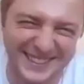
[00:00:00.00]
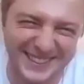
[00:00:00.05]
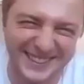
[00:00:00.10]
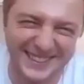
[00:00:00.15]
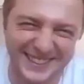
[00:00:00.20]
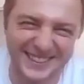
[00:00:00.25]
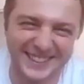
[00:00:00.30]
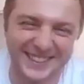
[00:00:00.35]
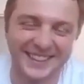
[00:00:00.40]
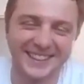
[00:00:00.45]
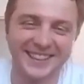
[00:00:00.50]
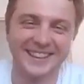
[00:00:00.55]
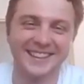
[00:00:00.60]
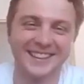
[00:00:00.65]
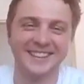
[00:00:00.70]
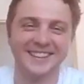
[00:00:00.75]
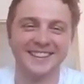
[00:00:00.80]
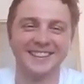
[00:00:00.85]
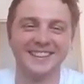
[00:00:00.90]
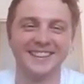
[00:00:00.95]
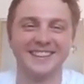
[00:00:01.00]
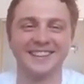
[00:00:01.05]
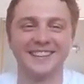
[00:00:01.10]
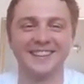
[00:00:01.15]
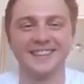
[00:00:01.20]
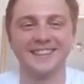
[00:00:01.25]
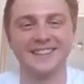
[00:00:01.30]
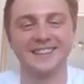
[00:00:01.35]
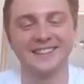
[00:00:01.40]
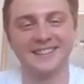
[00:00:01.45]

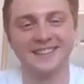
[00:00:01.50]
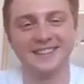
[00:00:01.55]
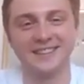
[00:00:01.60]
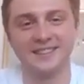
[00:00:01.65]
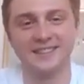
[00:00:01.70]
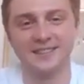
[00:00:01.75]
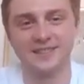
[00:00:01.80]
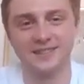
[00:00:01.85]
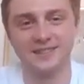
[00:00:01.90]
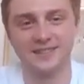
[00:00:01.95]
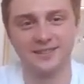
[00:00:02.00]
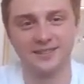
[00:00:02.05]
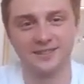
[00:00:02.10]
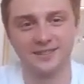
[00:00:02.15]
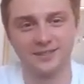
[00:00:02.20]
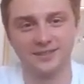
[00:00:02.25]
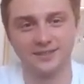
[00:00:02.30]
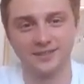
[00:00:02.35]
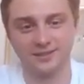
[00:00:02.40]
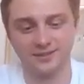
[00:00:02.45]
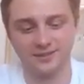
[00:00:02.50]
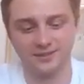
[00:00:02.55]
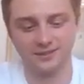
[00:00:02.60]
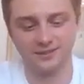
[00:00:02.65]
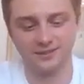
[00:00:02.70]
No words are spoken by the person on screen.